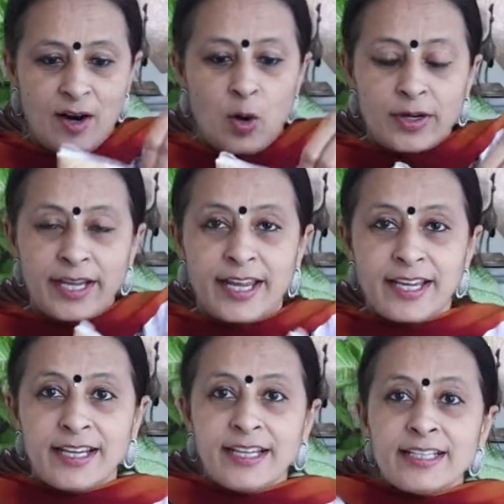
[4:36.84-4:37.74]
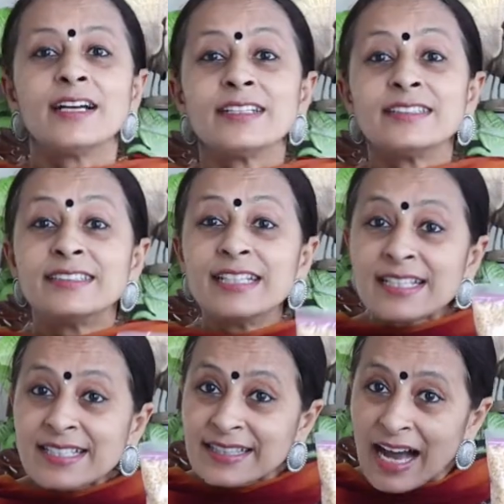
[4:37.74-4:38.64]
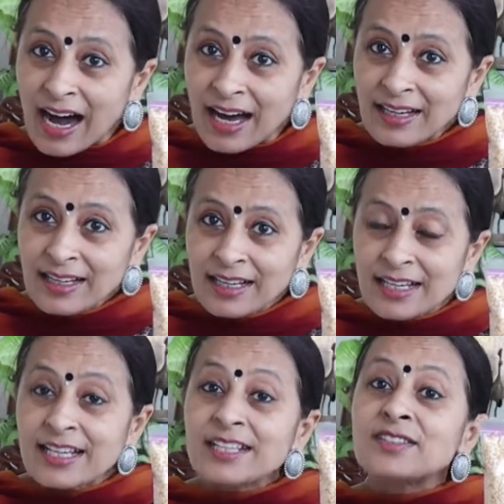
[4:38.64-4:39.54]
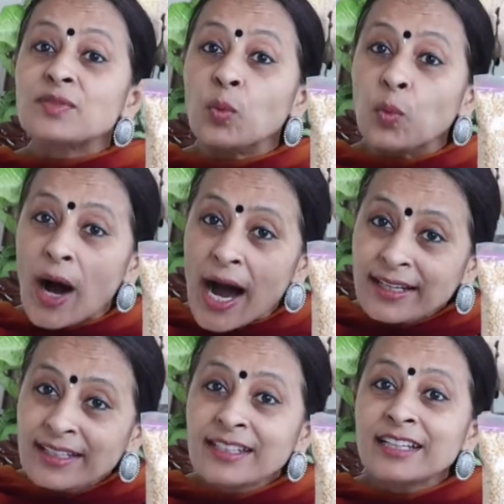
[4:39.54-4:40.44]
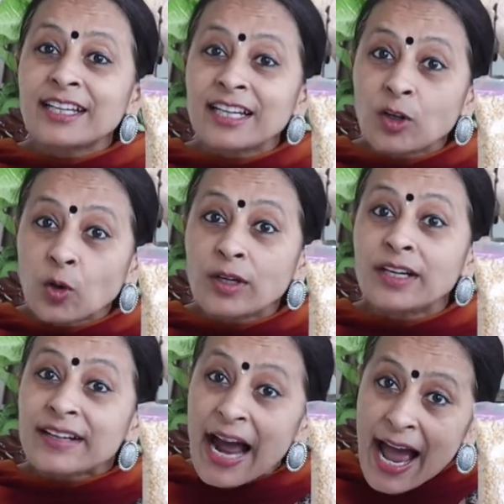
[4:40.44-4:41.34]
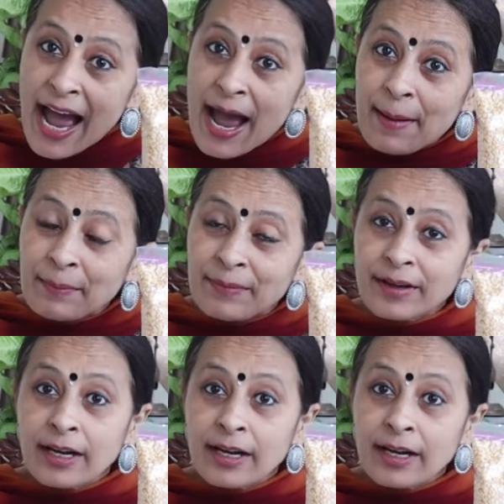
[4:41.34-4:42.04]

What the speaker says: Okay, this dal is 1 kilogram.